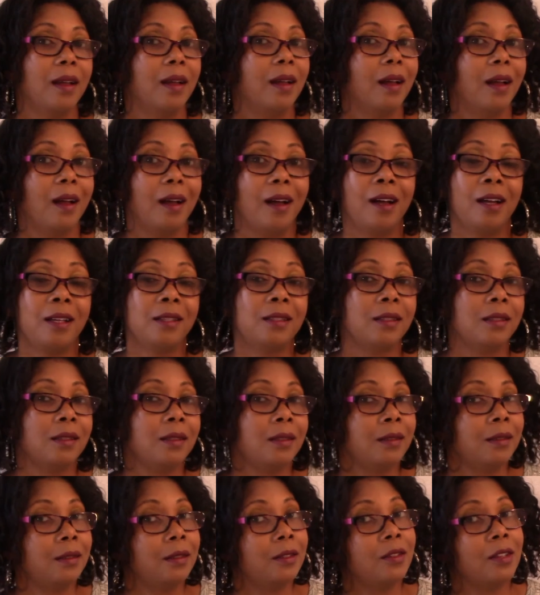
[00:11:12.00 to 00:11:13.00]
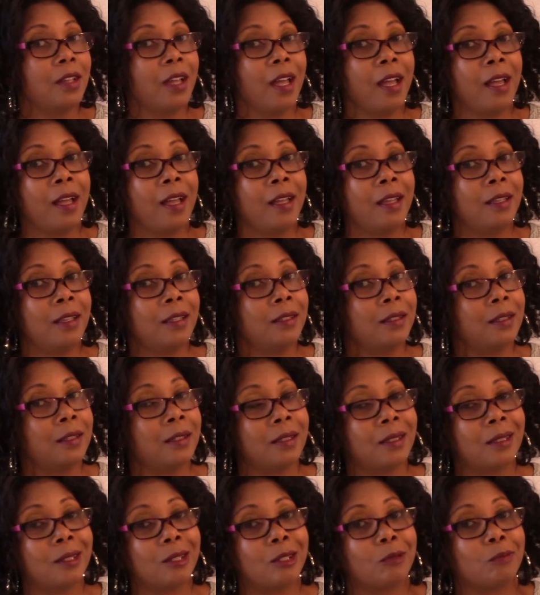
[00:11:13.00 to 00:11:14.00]
Austin, you
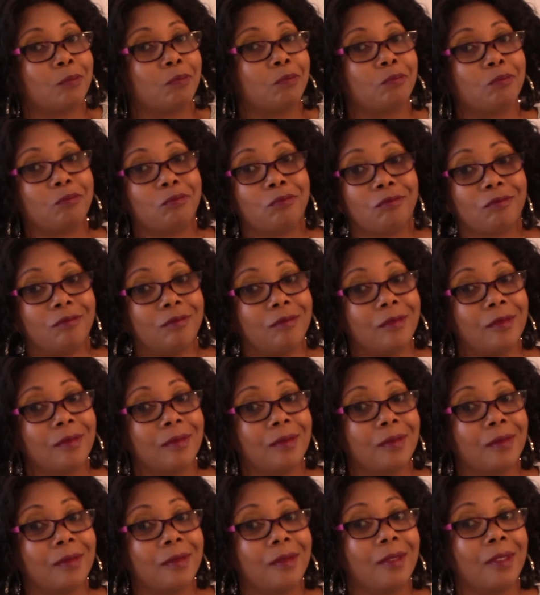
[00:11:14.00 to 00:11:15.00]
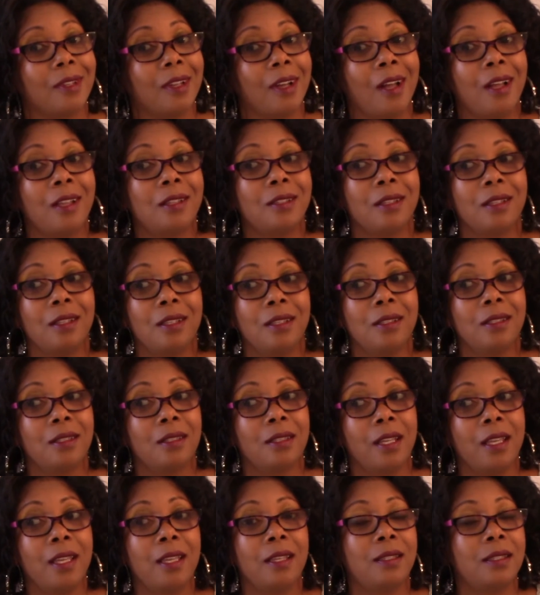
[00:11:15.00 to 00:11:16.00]
guys, Austin is
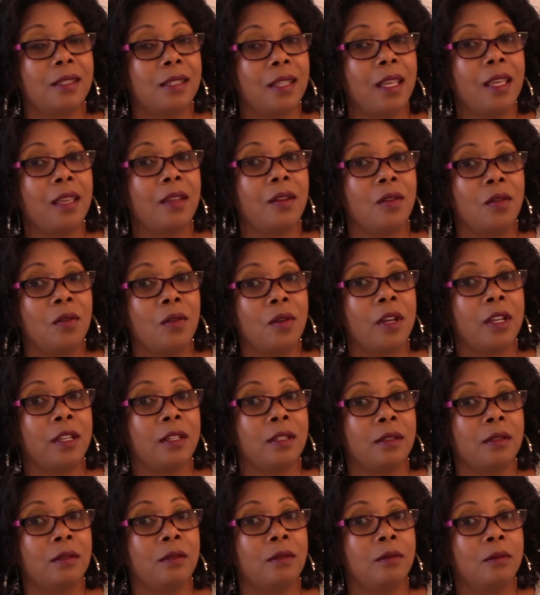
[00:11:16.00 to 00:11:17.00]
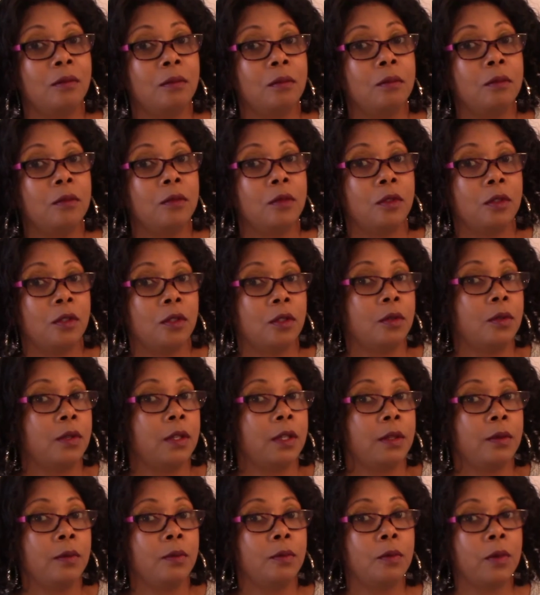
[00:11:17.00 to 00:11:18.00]
dead set on
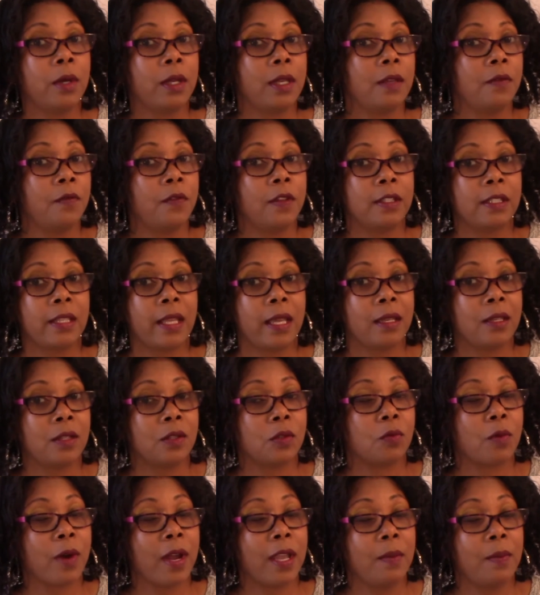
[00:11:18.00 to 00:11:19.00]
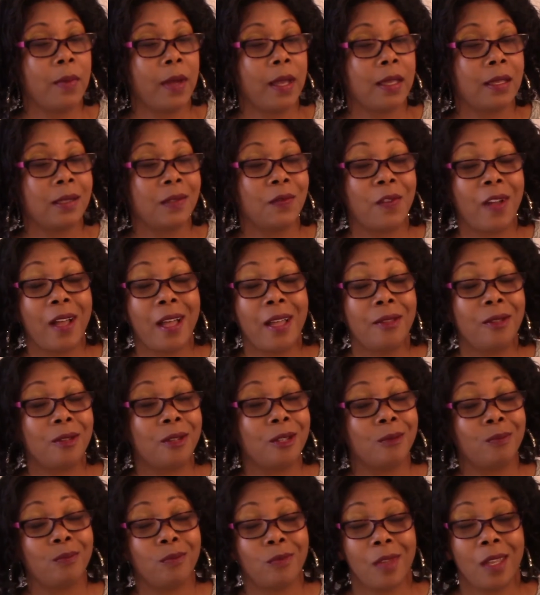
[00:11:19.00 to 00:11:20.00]
doing what he feels like is right by his
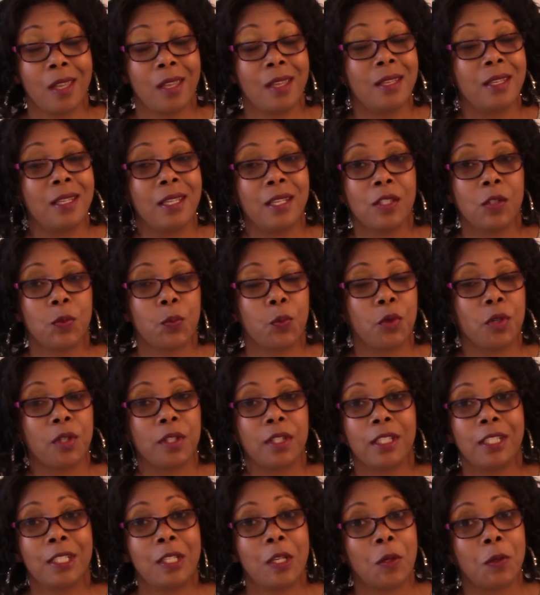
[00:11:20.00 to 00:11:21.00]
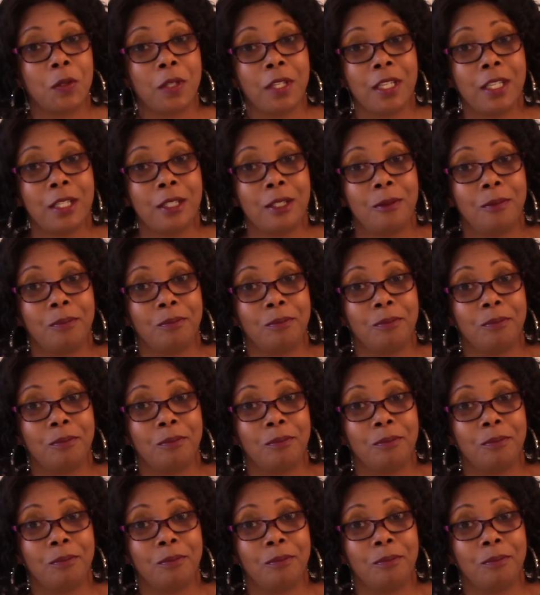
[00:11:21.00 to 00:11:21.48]
father, and he tells Brooklyn no deal.